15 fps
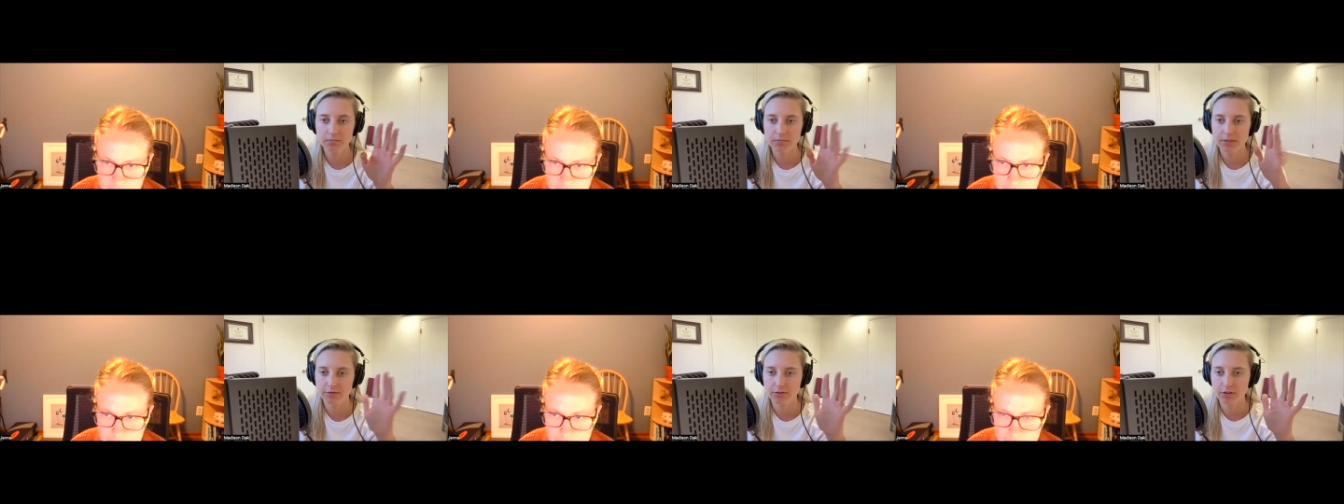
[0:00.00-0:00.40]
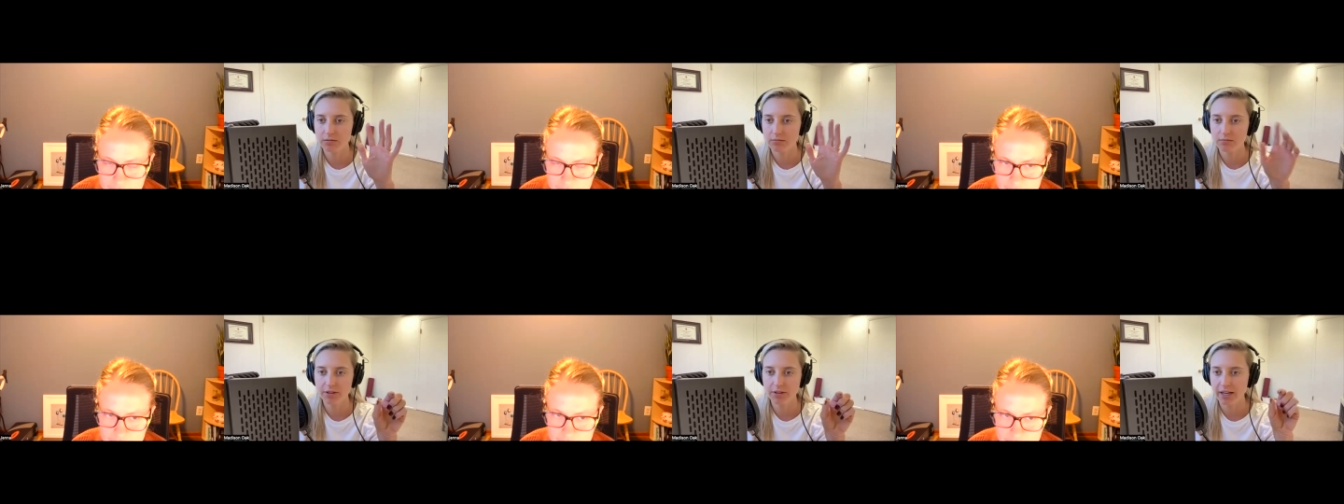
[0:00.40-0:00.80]
different
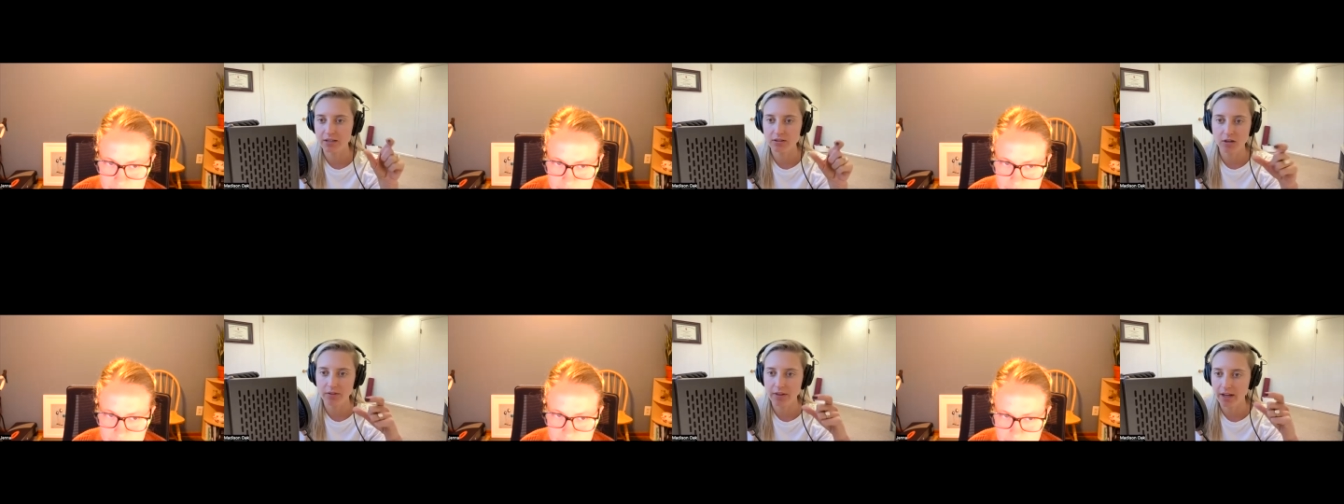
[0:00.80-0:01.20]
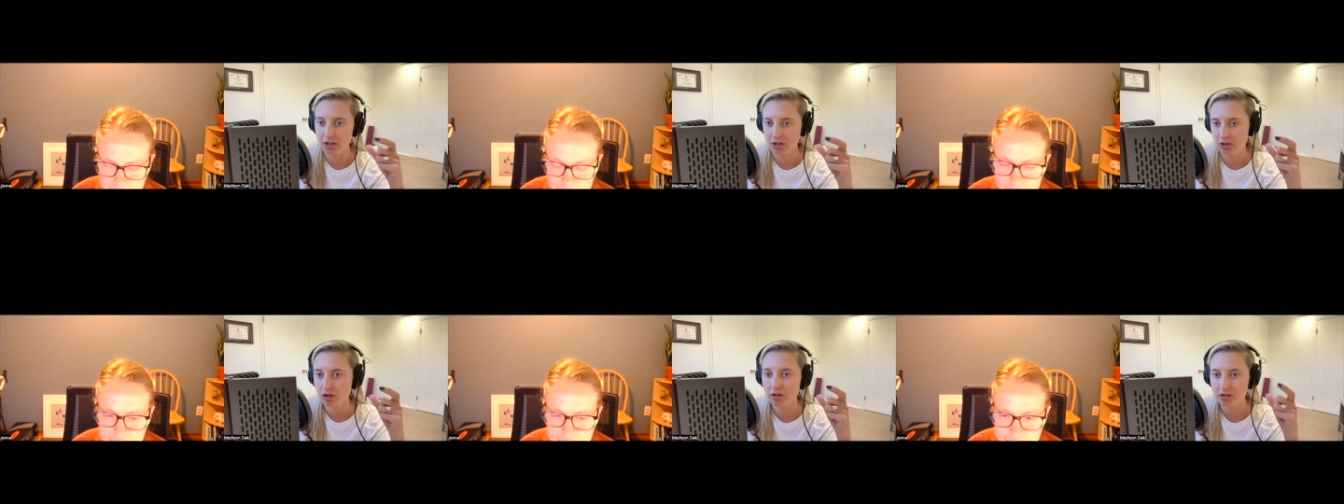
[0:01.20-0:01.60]
things on that
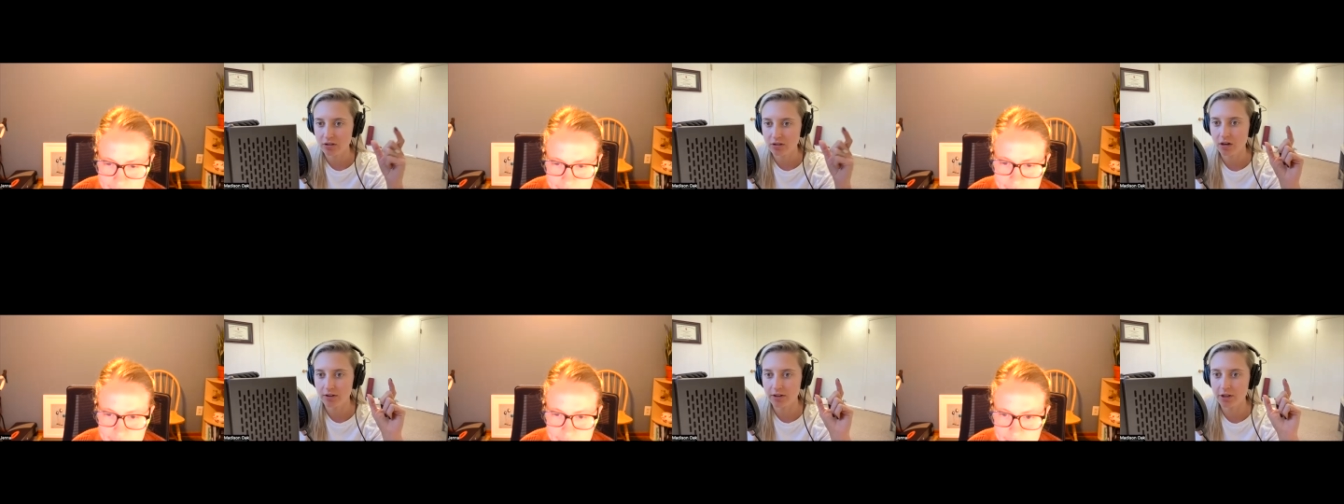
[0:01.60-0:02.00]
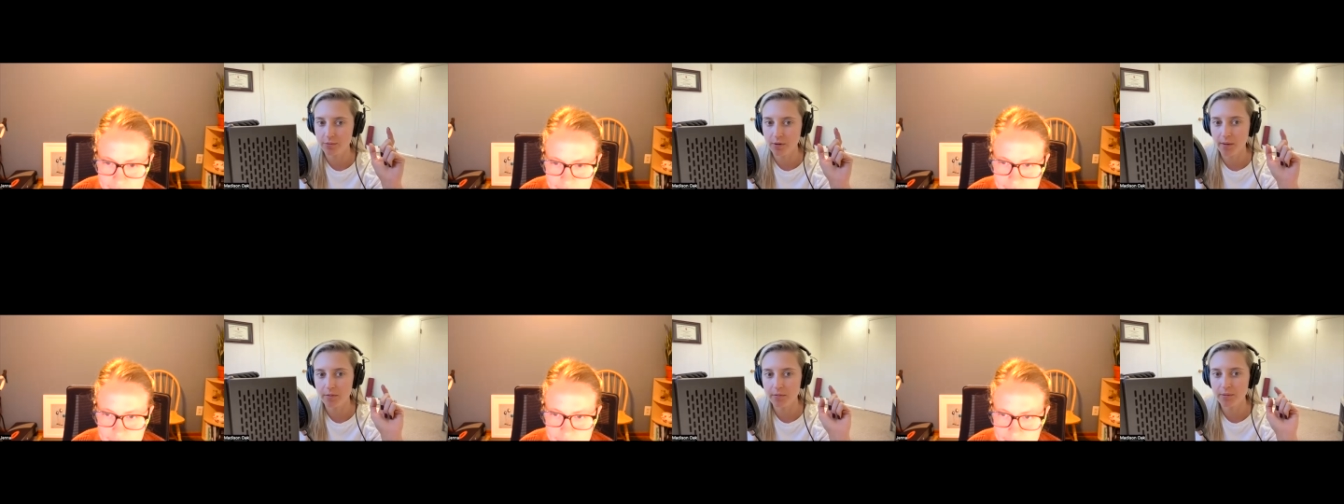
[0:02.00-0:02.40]
insurance card that you
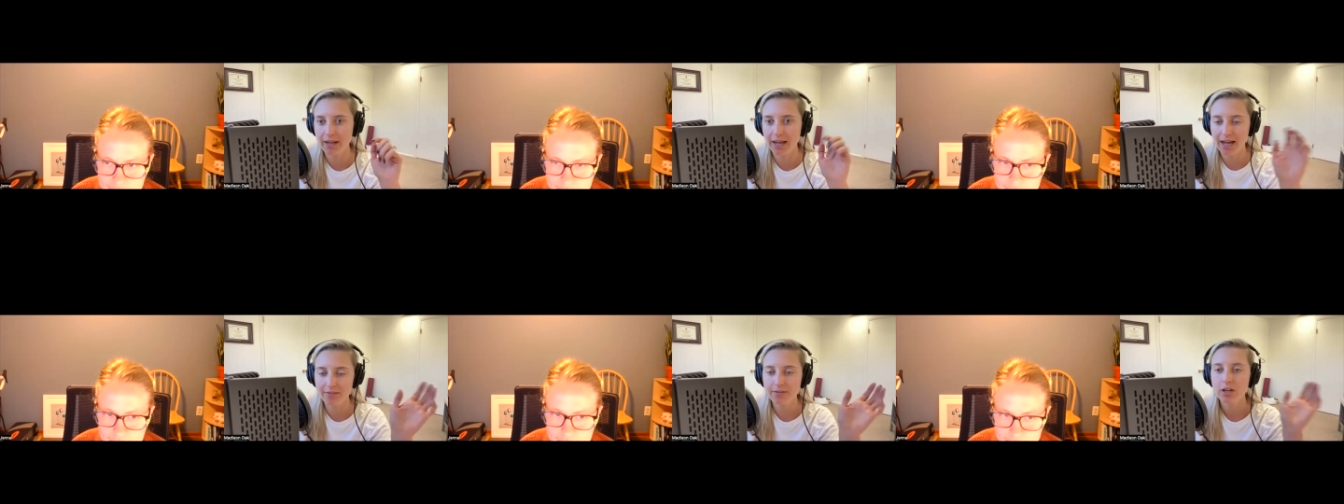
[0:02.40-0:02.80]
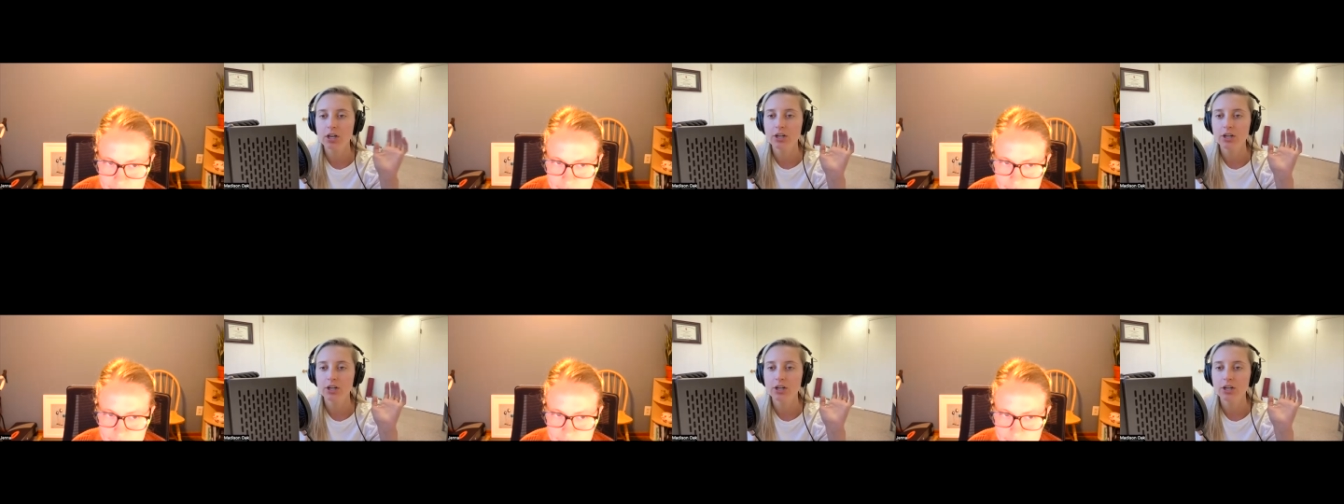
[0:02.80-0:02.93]
probably have?